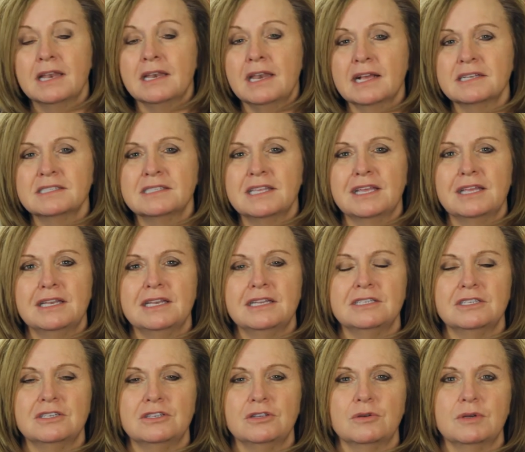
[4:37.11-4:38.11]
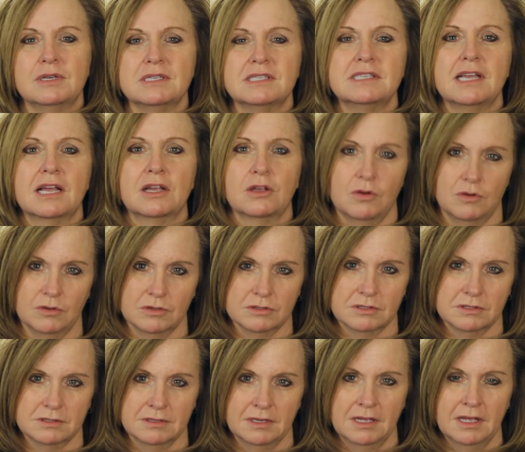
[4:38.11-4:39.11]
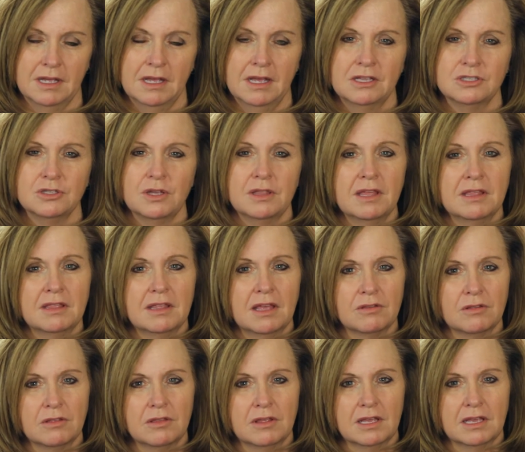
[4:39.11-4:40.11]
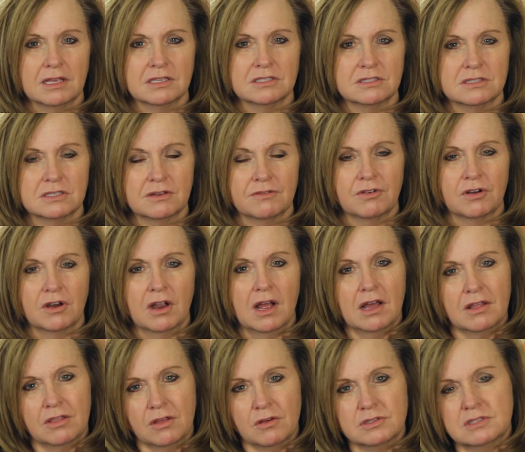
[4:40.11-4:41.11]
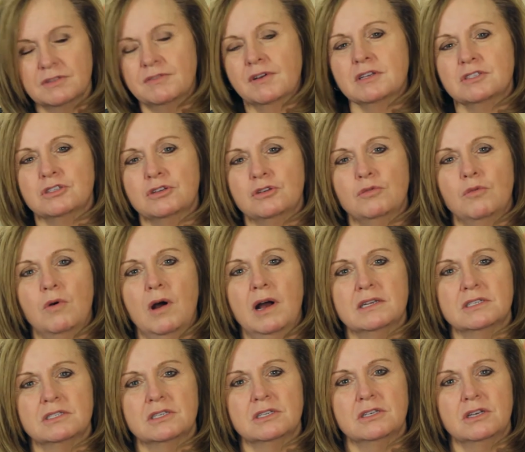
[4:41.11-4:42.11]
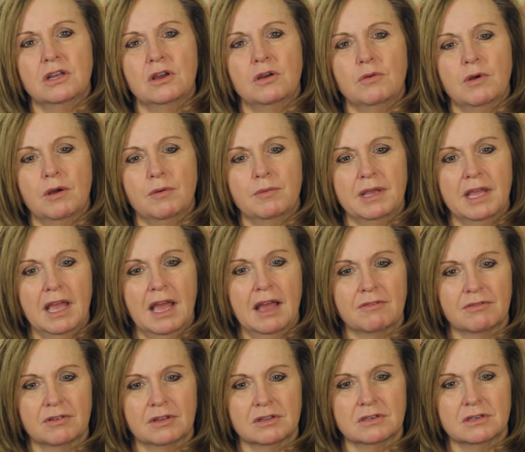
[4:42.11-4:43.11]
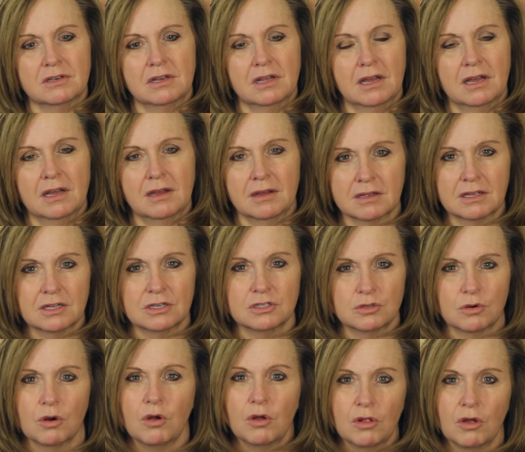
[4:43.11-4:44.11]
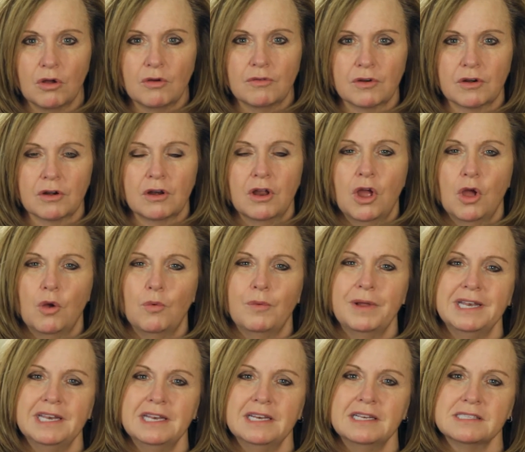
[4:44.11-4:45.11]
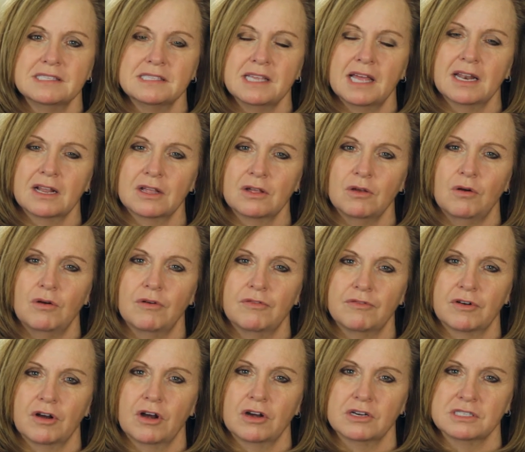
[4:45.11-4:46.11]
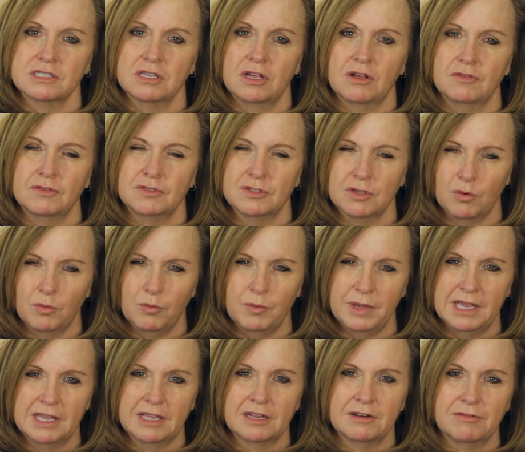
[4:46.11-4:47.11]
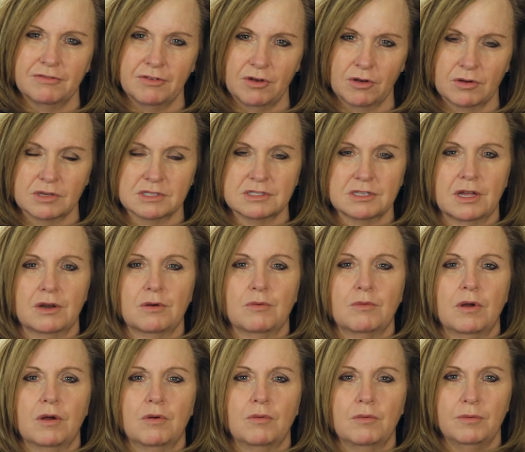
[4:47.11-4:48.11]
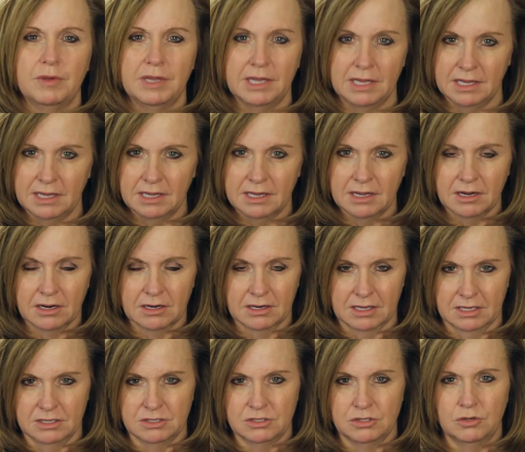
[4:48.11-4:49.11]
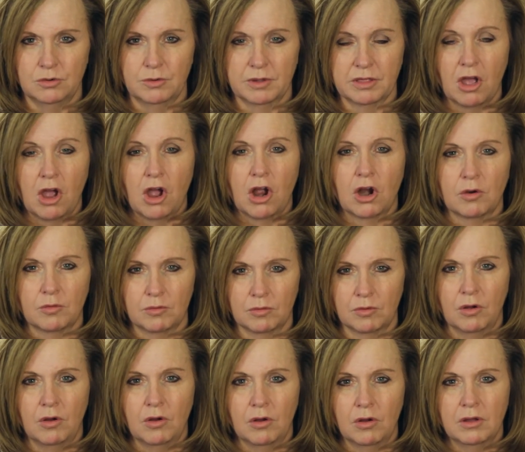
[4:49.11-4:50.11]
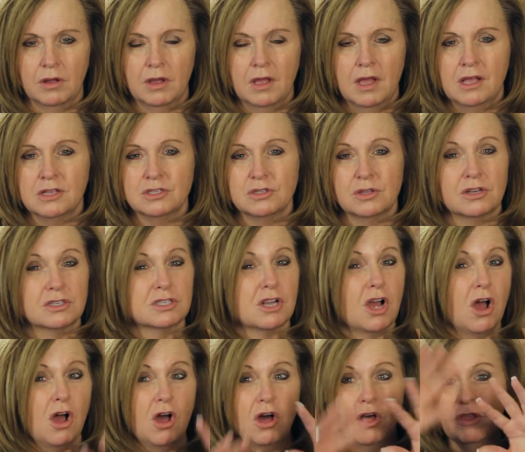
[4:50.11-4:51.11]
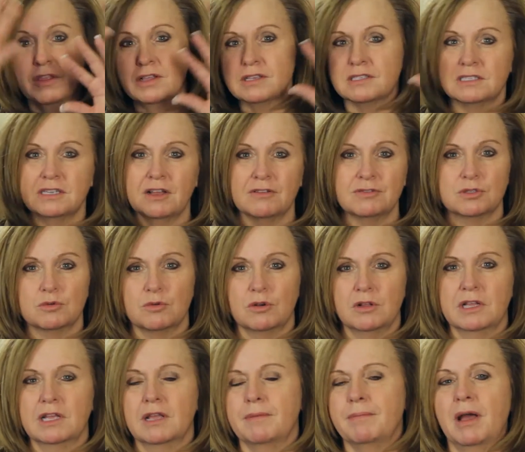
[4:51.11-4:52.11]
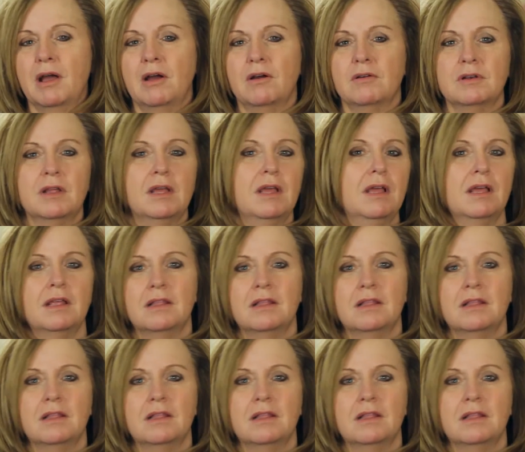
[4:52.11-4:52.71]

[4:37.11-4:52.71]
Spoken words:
Next thing you need to do is set goals. So I think the other thing is, for those of us who want to know what we have control over, we need to set a goal for ourselves so we can focus on what we can do with our role. So there's all this stuff swirling about.